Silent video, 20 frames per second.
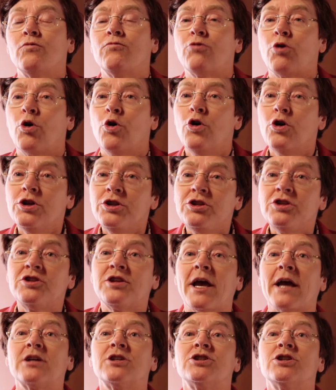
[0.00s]
for early
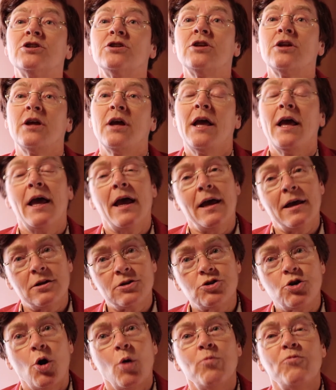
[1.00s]
detection,
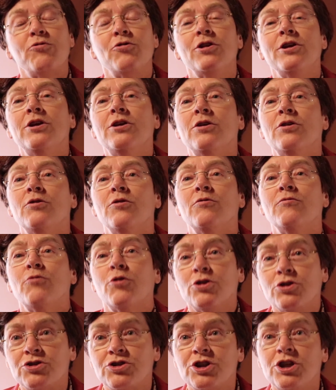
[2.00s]
and hopefully
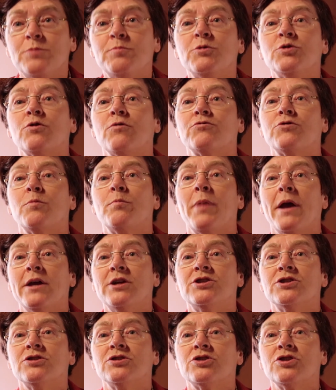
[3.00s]
for the treatment of the
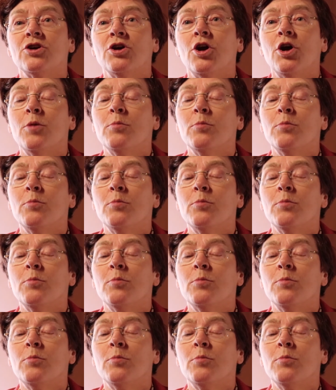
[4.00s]
patient.